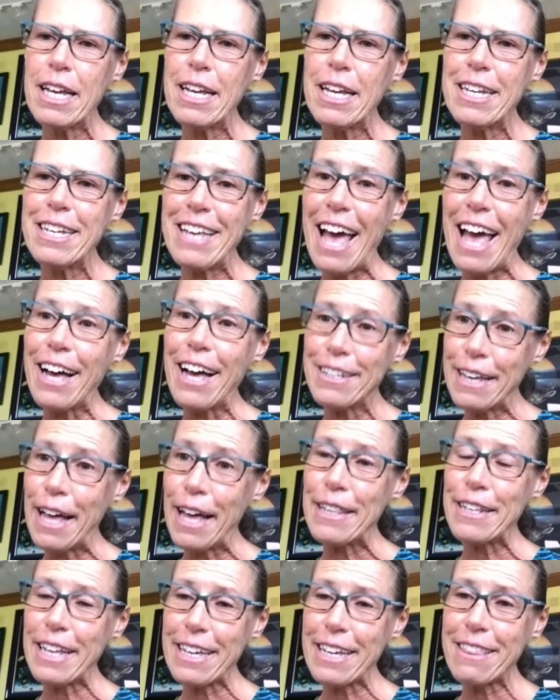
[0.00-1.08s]
Yeah, the
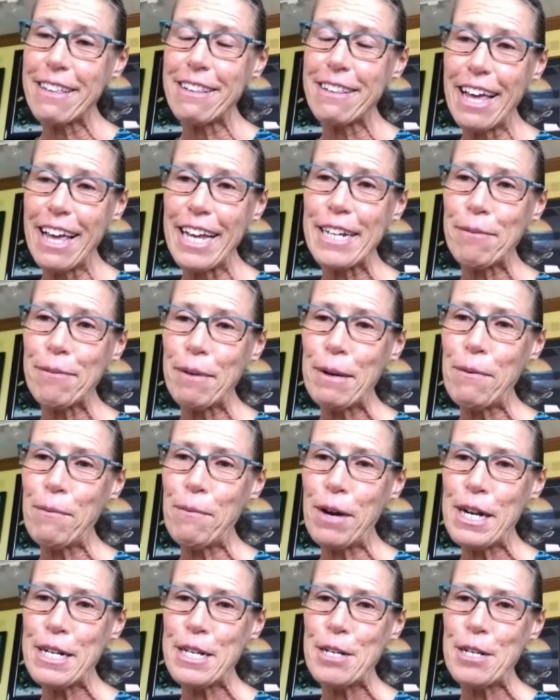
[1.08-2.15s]
length of the lake. We
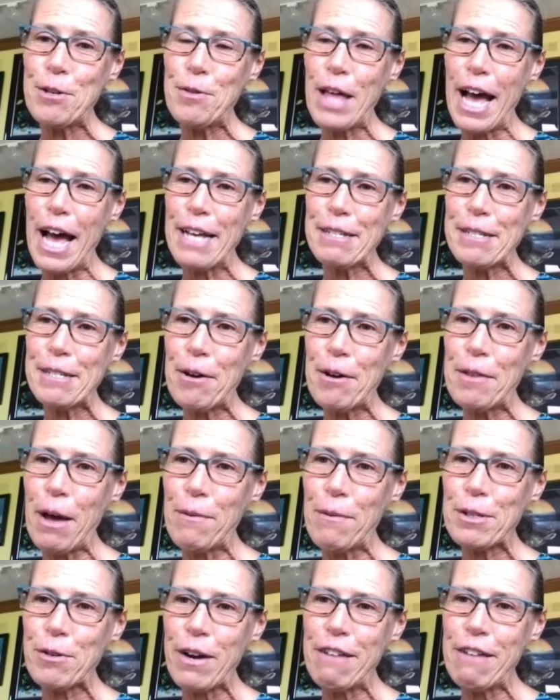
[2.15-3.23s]
wanted to do that, so that
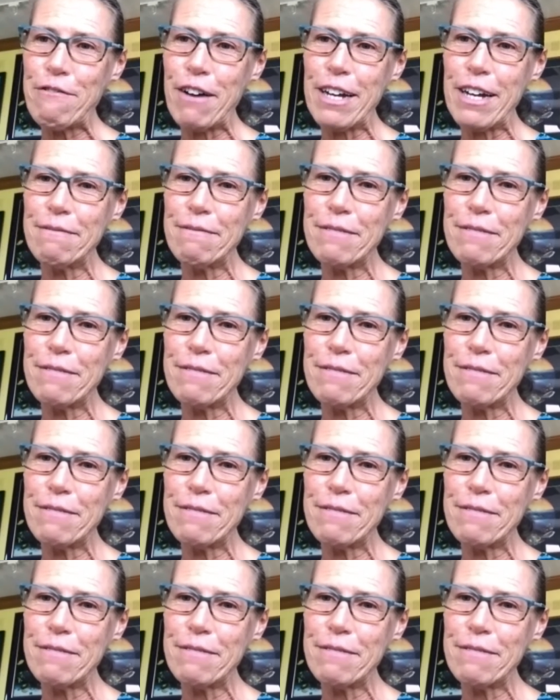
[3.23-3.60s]
was great fun.